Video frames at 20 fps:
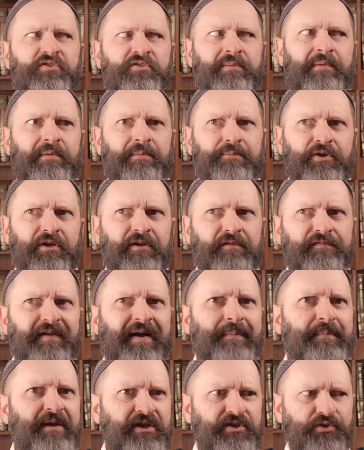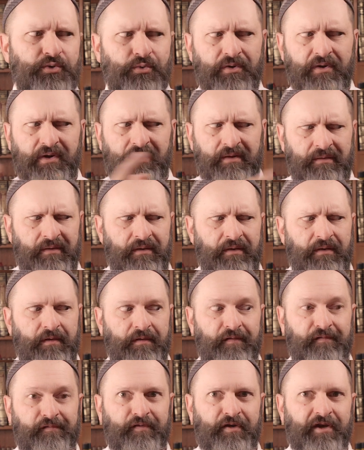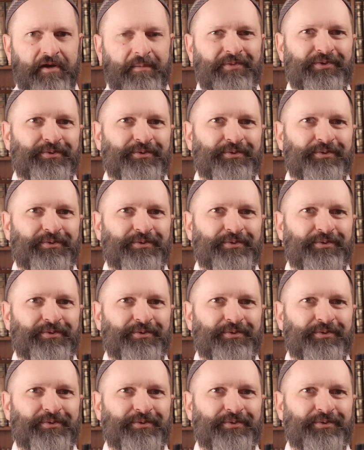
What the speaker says: from a book, 5-Minute Torah, Volume